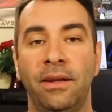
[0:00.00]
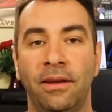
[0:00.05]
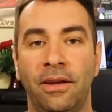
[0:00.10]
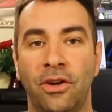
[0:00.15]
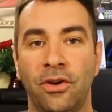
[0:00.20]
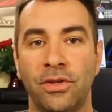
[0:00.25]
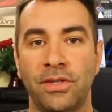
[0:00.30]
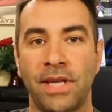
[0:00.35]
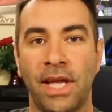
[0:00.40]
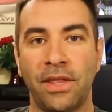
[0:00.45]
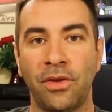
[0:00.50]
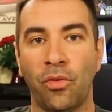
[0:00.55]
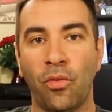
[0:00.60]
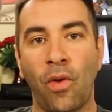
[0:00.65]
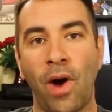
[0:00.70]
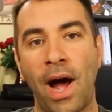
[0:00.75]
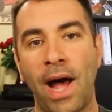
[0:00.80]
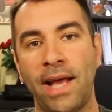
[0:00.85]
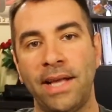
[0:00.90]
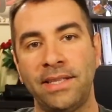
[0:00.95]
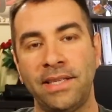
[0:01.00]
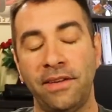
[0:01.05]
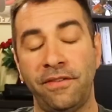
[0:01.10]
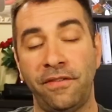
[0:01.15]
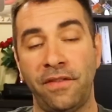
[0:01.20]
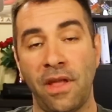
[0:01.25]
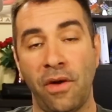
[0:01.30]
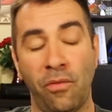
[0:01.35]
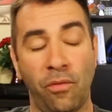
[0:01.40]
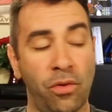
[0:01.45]
because otherwise,
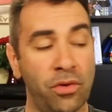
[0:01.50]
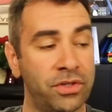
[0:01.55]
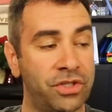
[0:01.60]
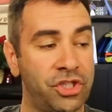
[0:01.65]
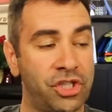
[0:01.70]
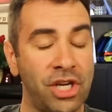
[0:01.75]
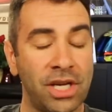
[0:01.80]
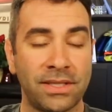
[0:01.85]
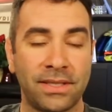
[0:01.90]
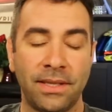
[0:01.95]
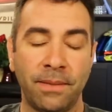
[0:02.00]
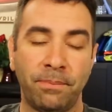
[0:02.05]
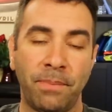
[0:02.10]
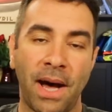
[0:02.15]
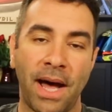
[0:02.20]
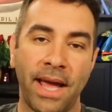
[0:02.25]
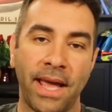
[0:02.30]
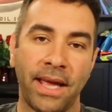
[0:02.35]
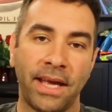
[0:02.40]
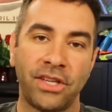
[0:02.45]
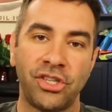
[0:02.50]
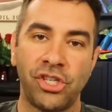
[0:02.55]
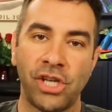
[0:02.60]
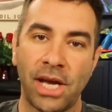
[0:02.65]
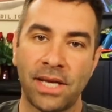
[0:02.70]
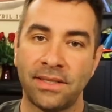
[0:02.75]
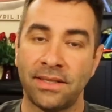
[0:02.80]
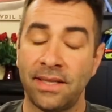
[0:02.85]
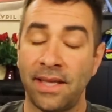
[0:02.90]
if there was just the bike, Chas